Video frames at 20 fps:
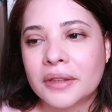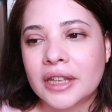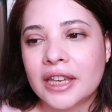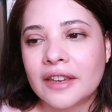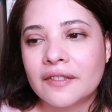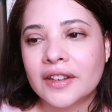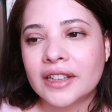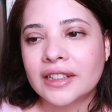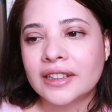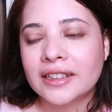
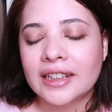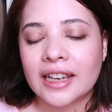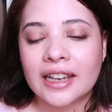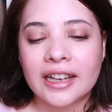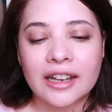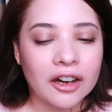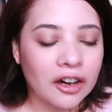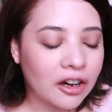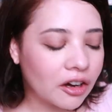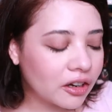Even
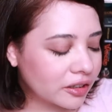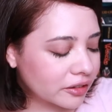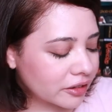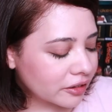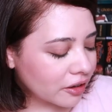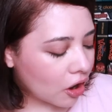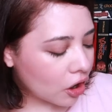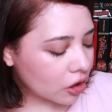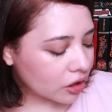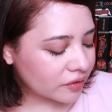
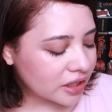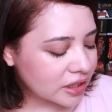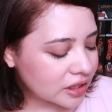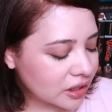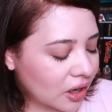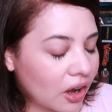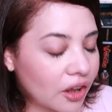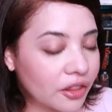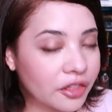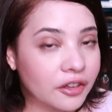all of these
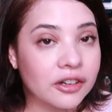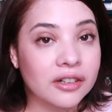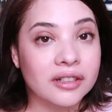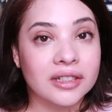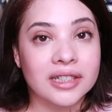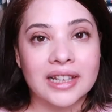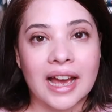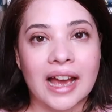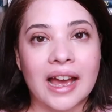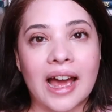authors,
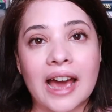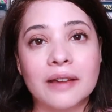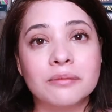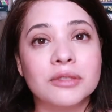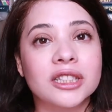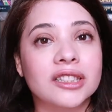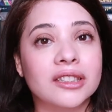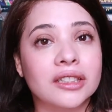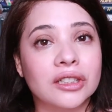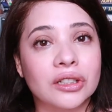I'm
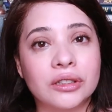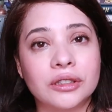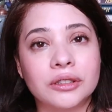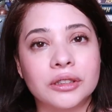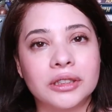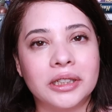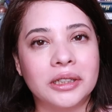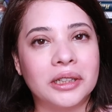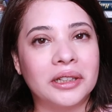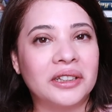still